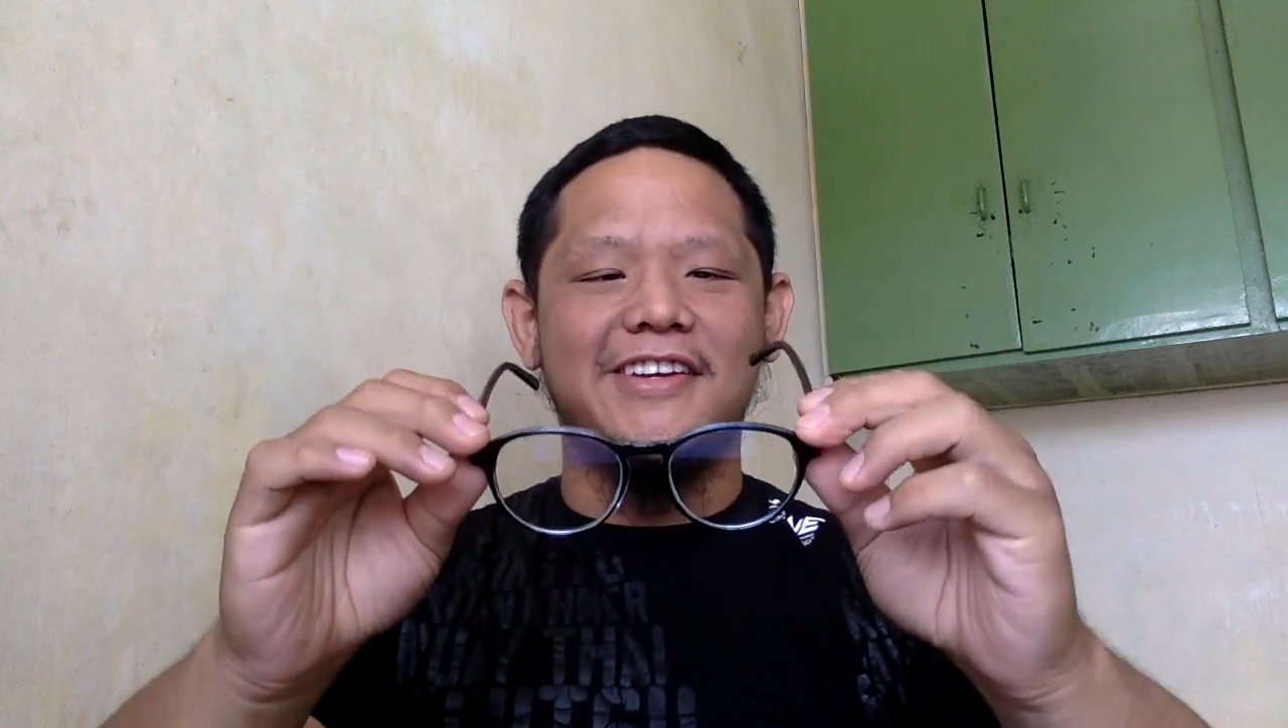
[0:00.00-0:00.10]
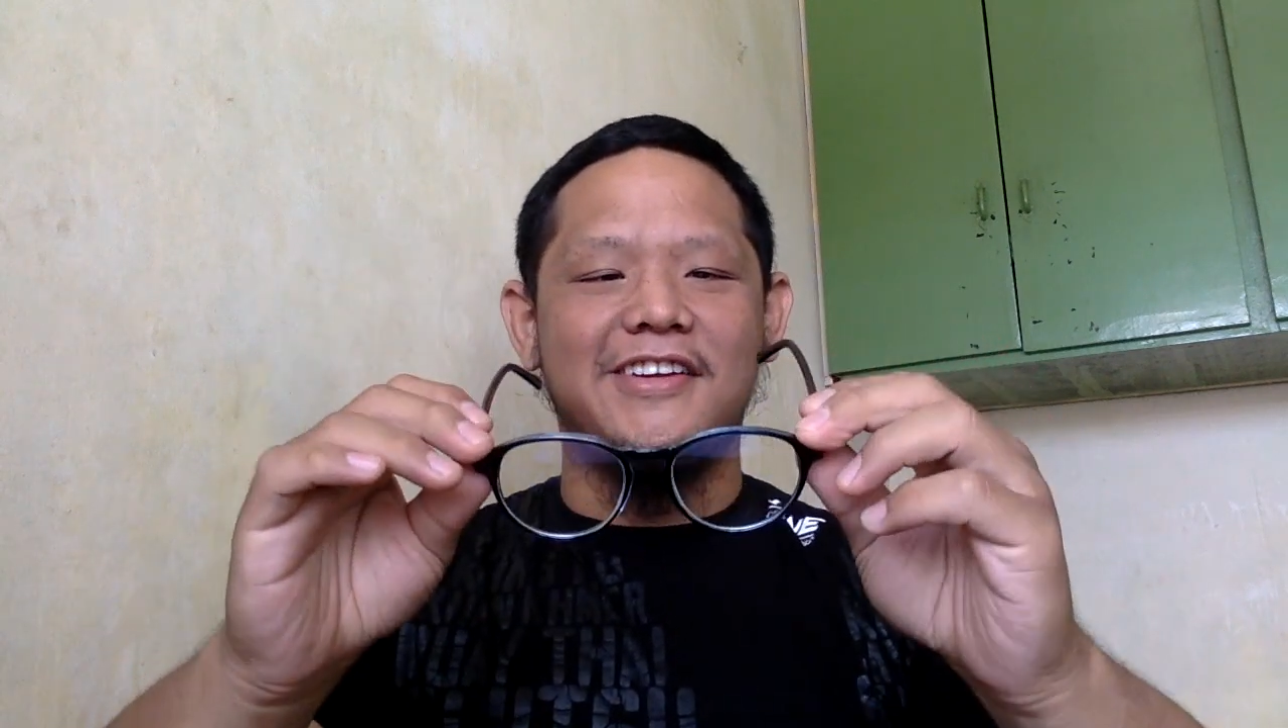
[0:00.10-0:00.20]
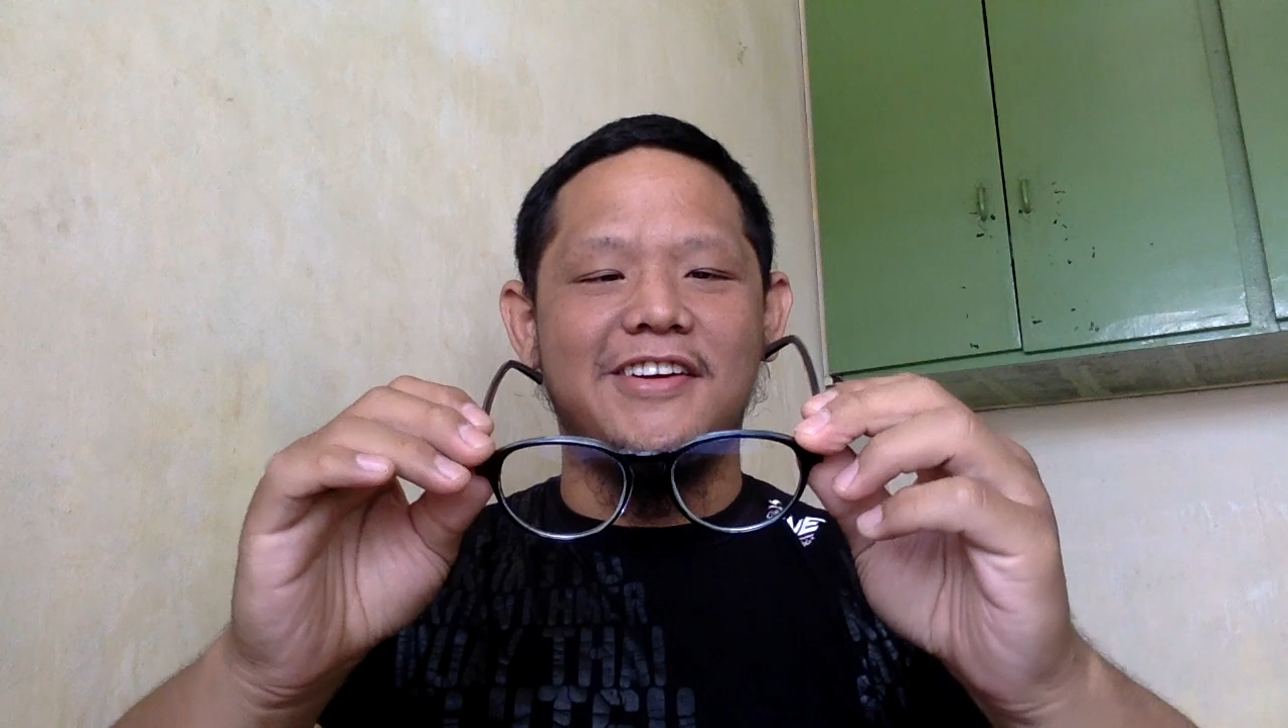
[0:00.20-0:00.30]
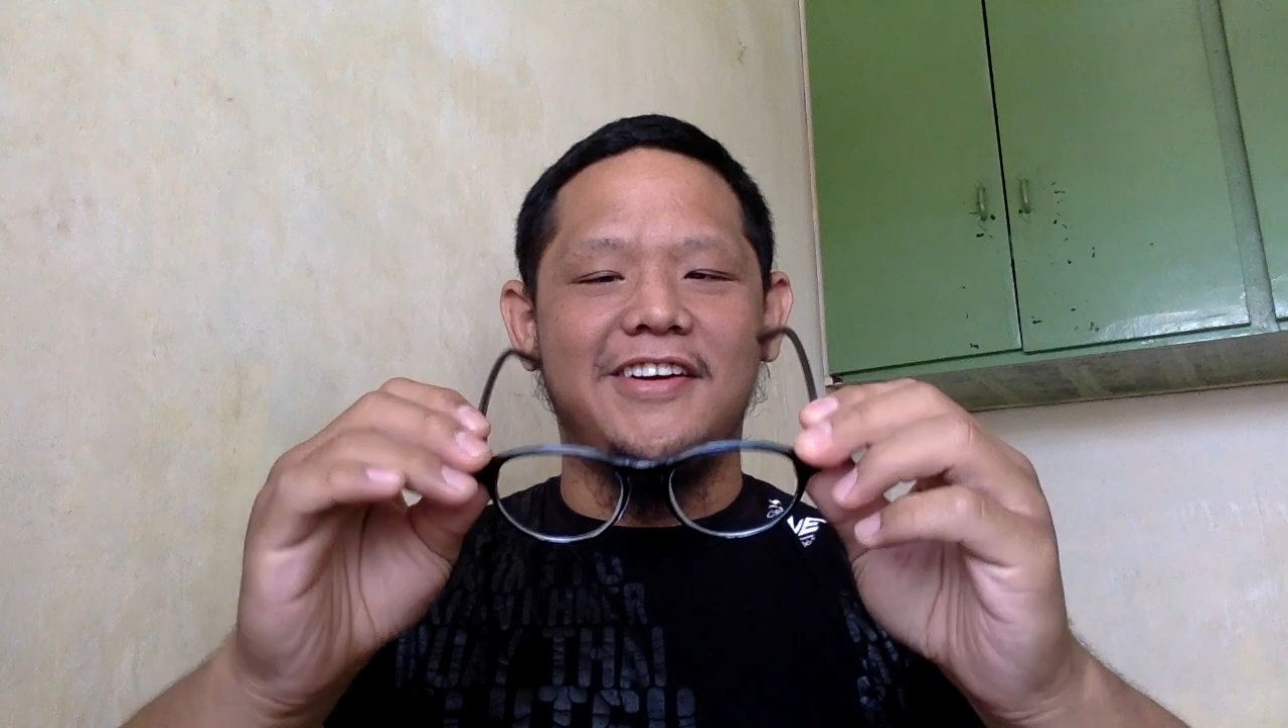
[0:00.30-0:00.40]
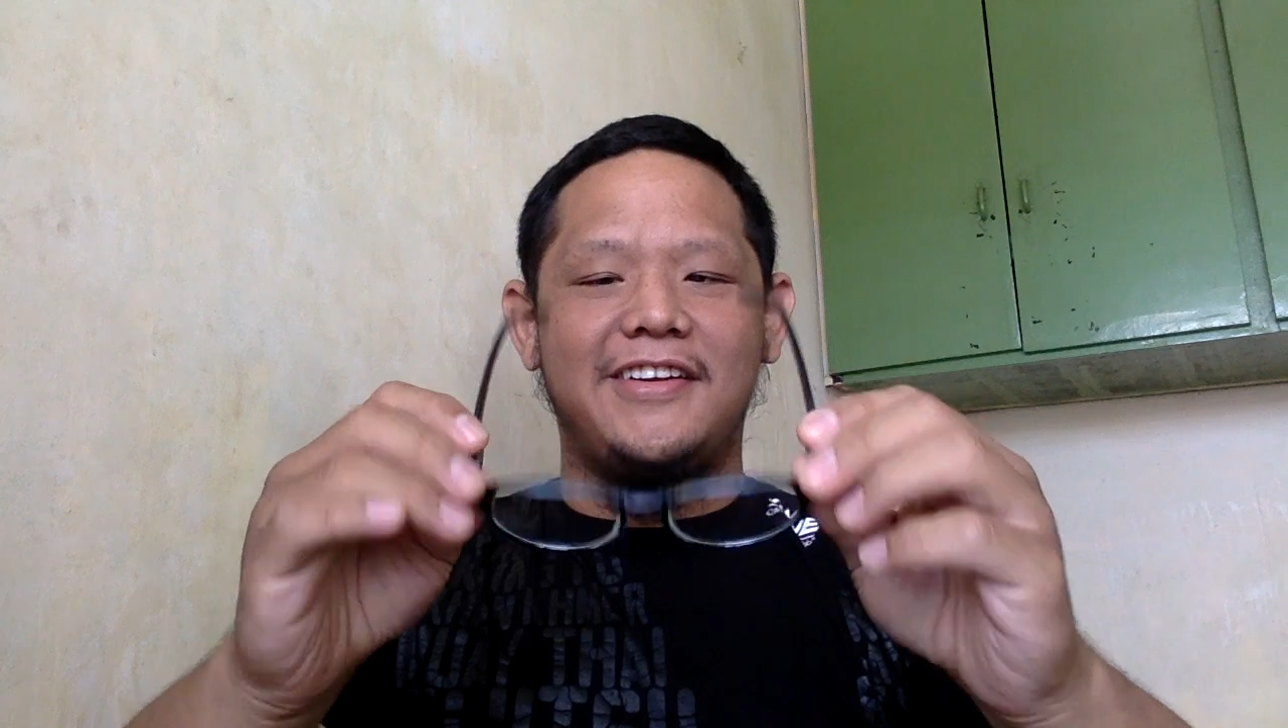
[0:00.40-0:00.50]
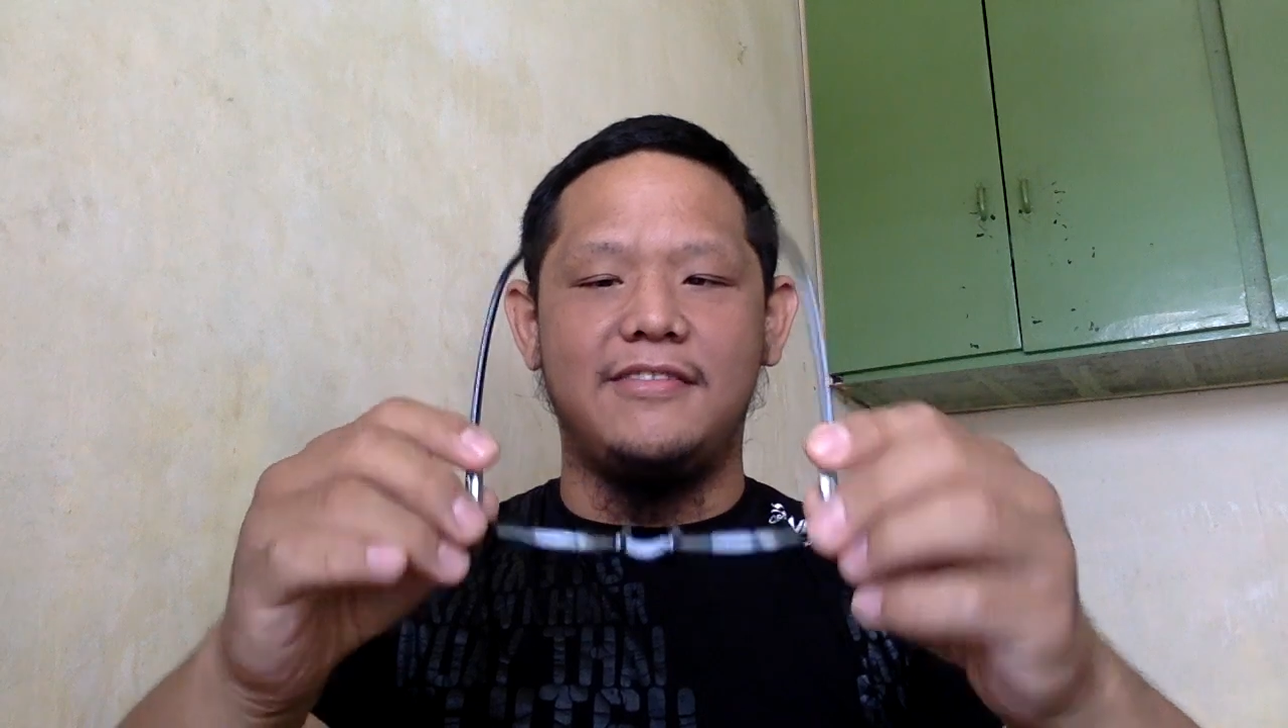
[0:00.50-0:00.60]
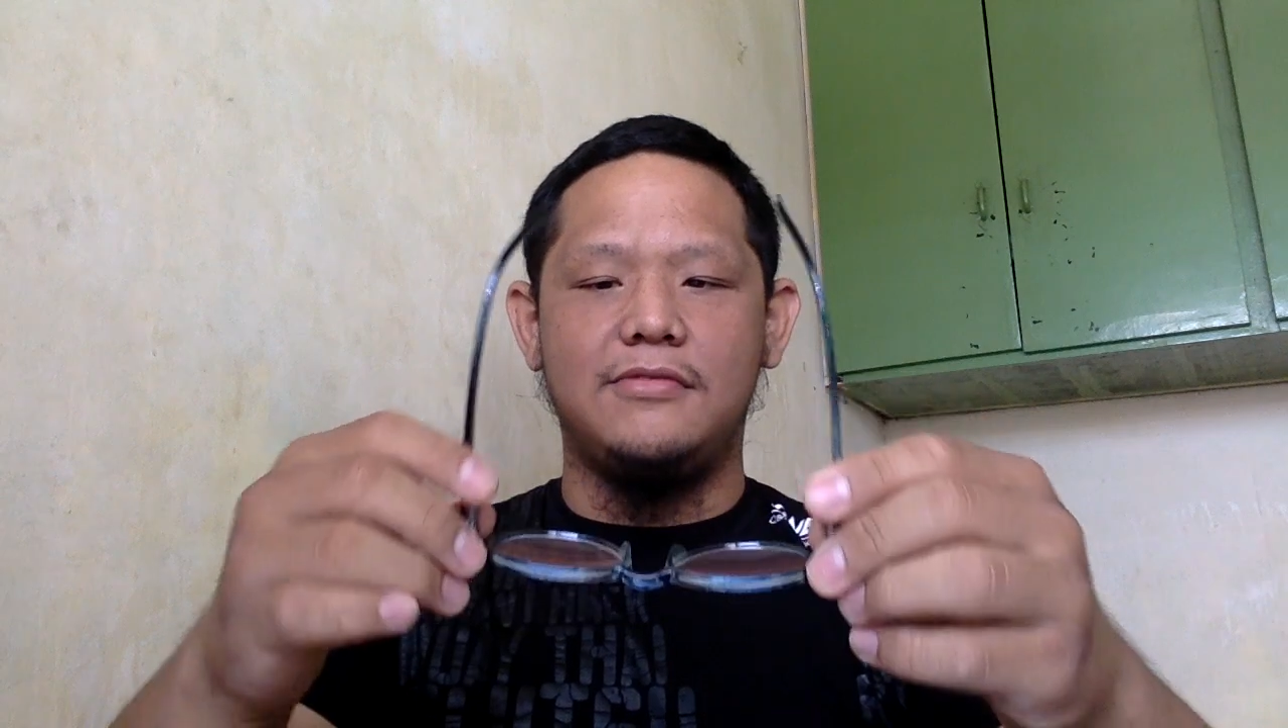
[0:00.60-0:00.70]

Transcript: nerd.